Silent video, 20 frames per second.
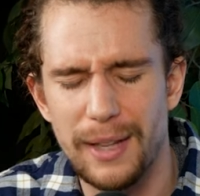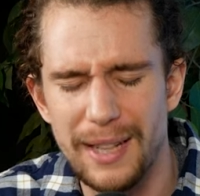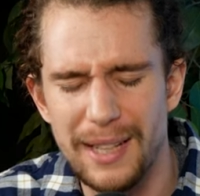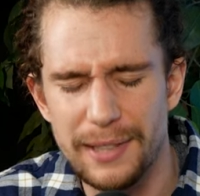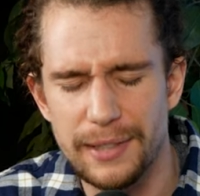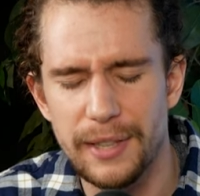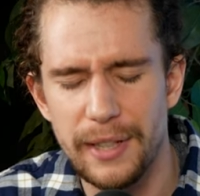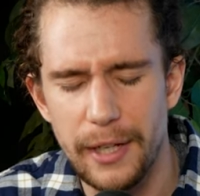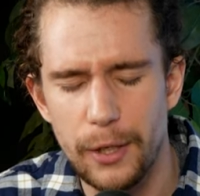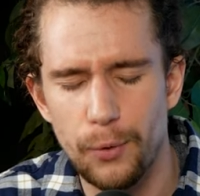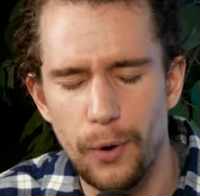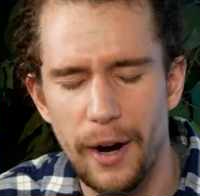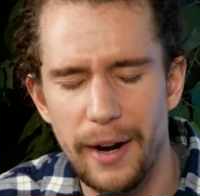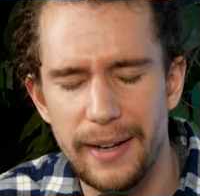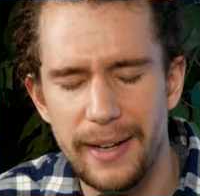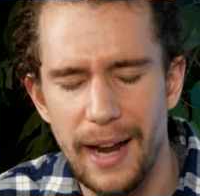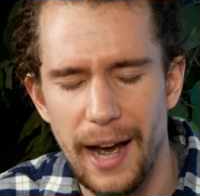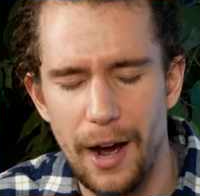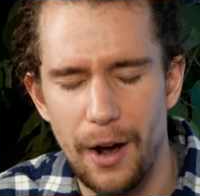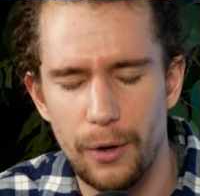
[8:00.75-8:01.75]
listening right
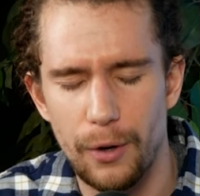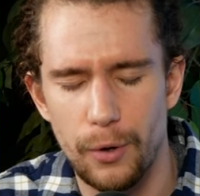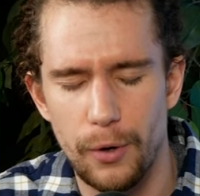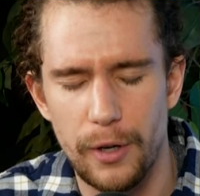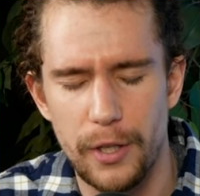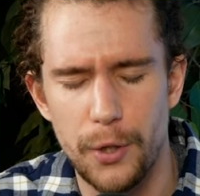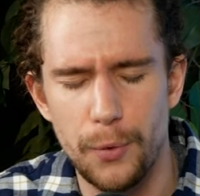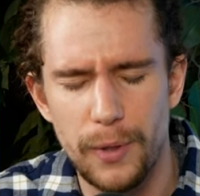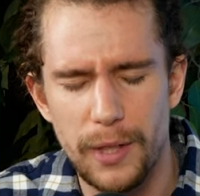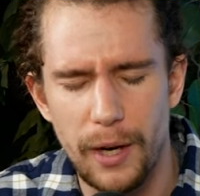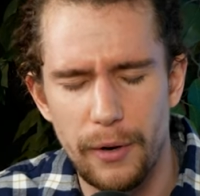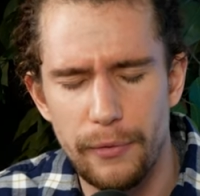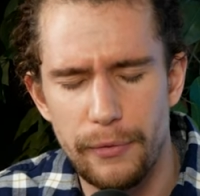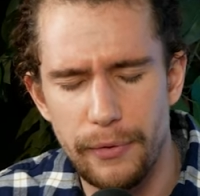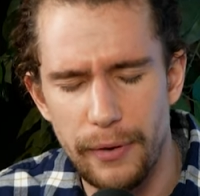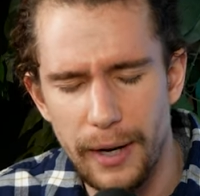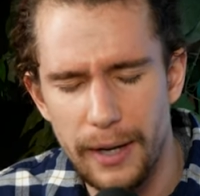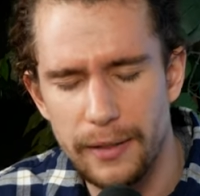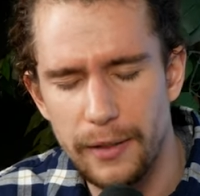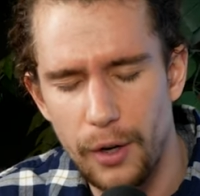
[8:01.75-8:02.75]
now, Lord, you would
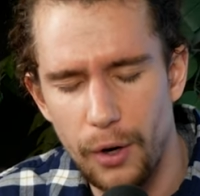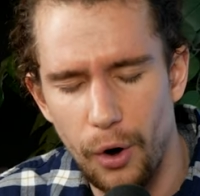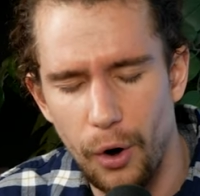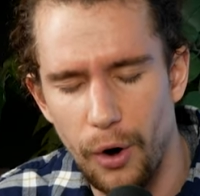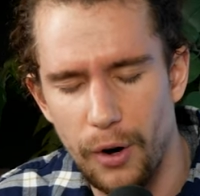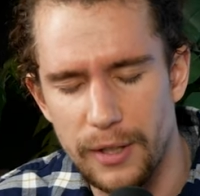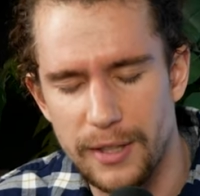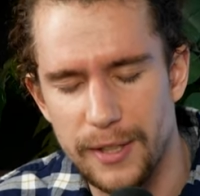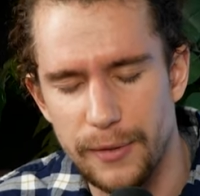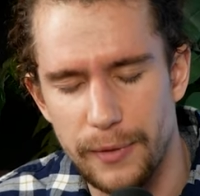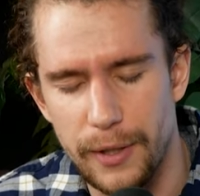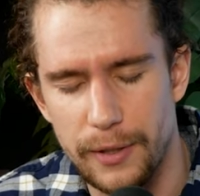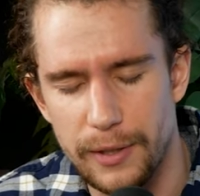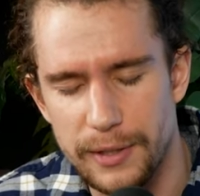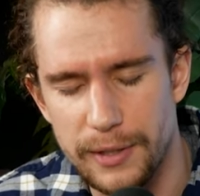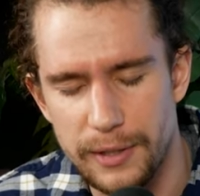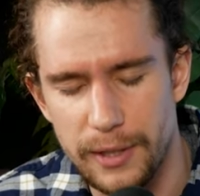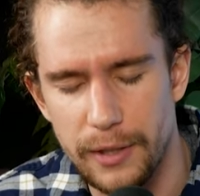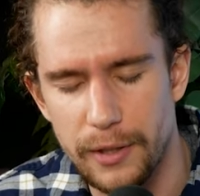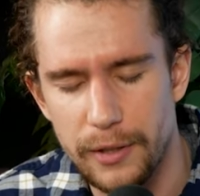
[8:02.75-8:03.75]
convict their hearts of their
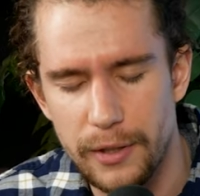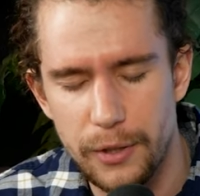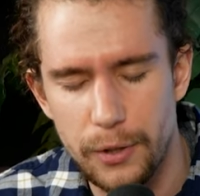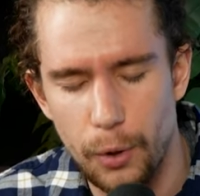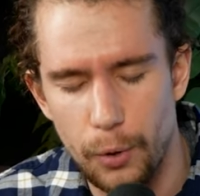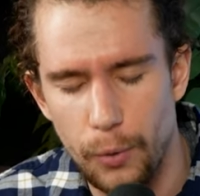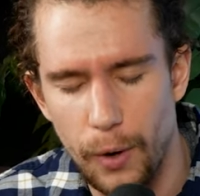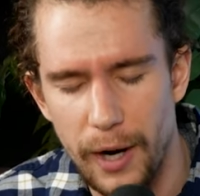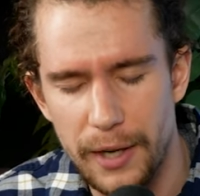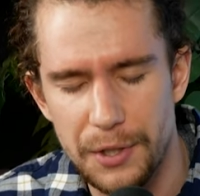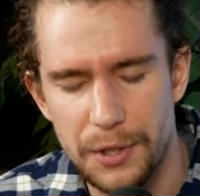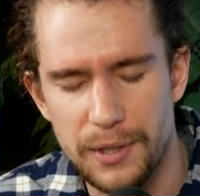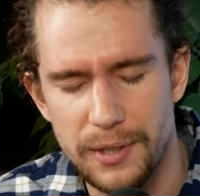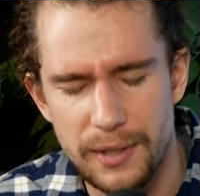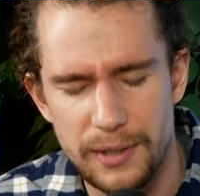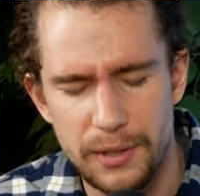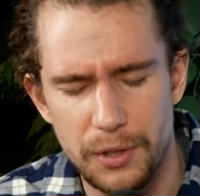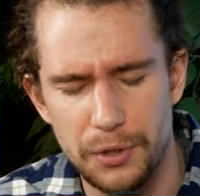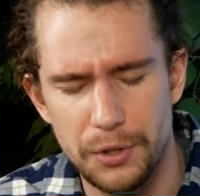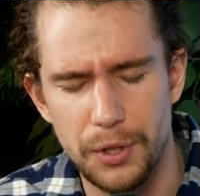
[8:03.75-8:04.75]
sin, your
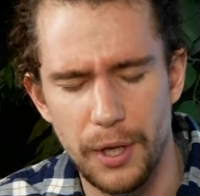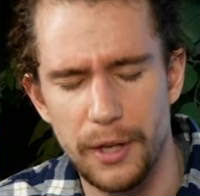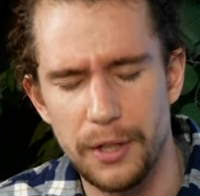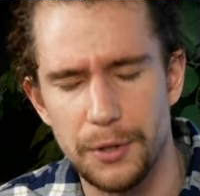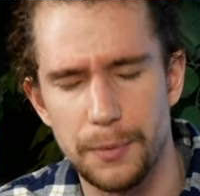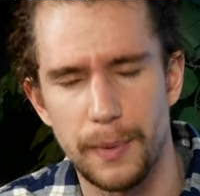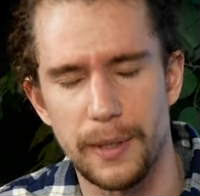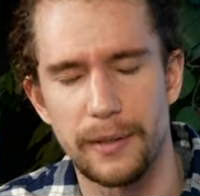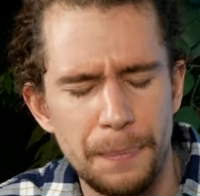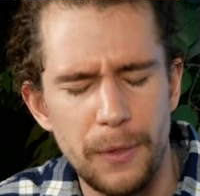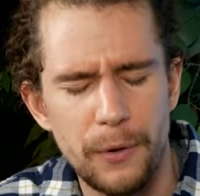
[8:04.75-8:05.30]
righteousness, and judgment.